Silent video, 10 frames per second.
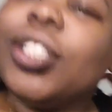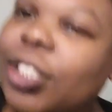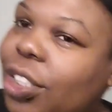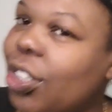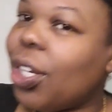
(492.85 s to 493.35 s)

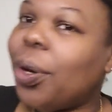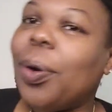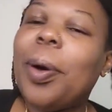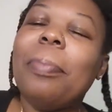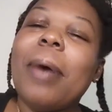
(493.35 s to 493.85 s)
So,
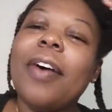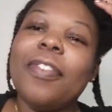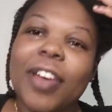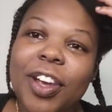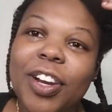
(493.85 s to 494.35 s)
my
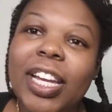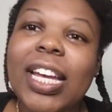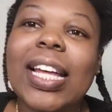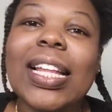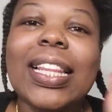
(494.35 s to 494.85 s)
very
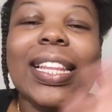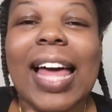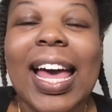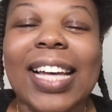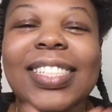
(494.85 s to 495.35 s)

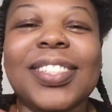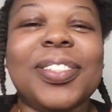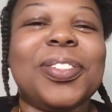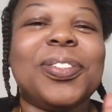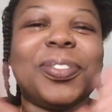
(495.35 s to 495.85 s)
last
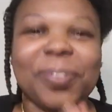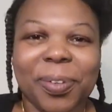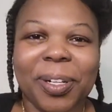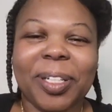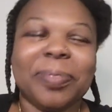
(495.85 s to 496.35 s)

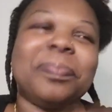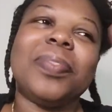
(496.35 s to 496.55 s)
story